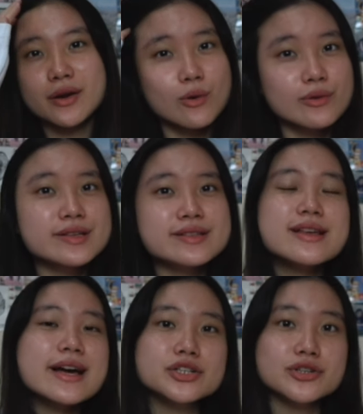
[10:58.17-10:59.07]
always
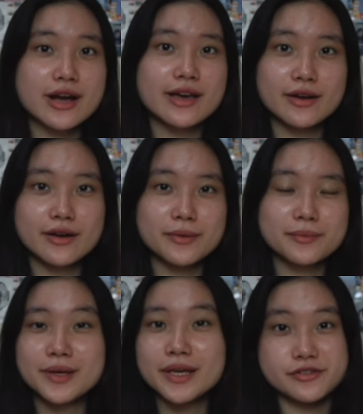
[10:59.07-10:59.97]
like try to
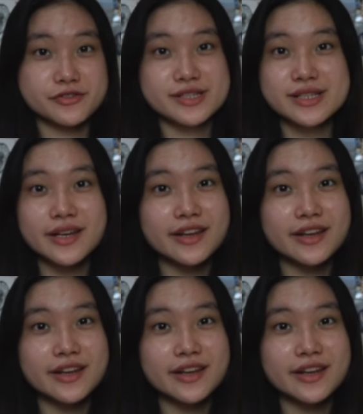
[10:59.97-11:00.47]
be interested in